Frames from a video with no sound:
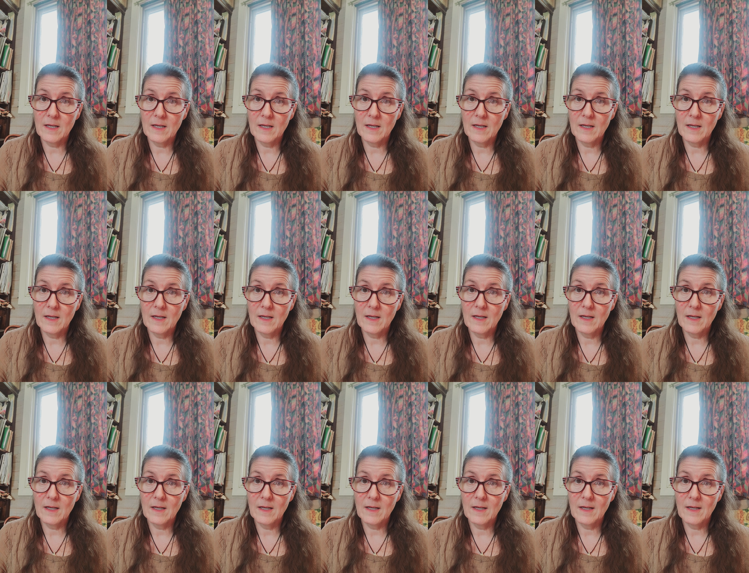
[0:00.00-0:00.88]

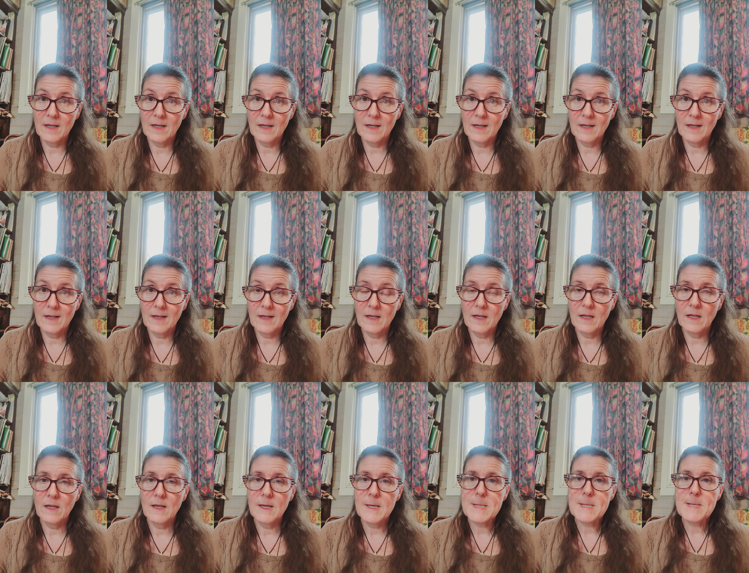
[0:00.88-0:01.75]

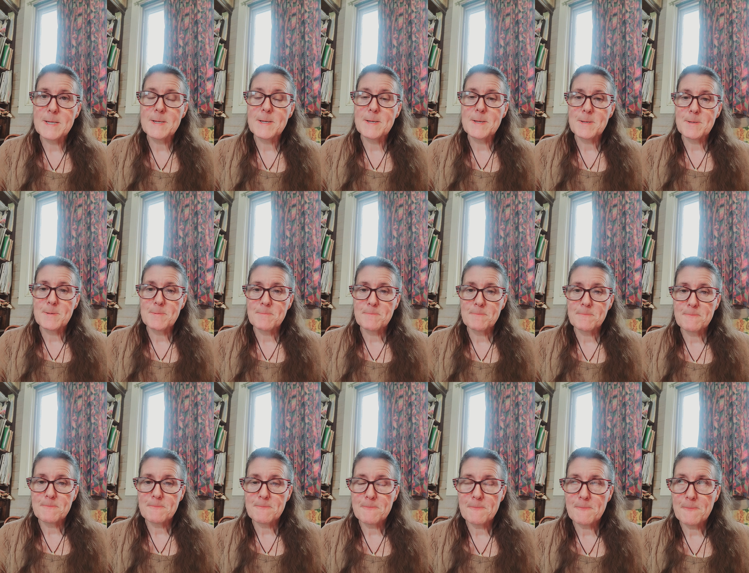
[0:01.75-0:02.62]

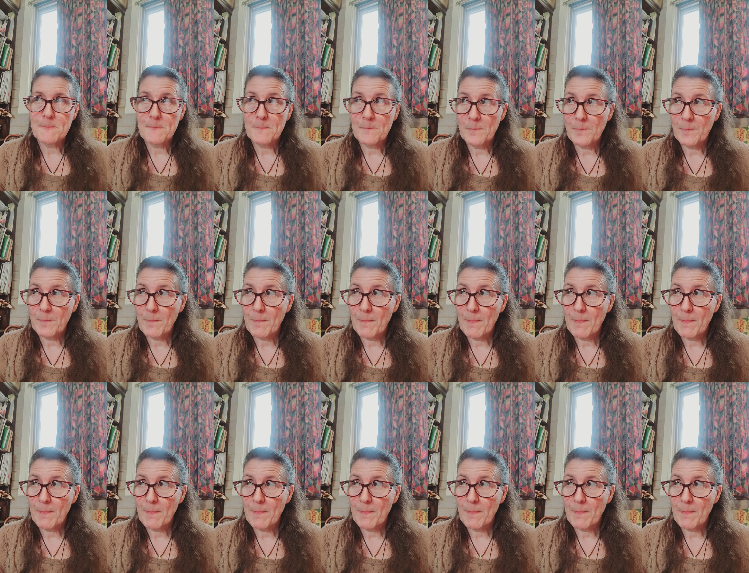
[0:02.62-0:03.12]
Nothing is said.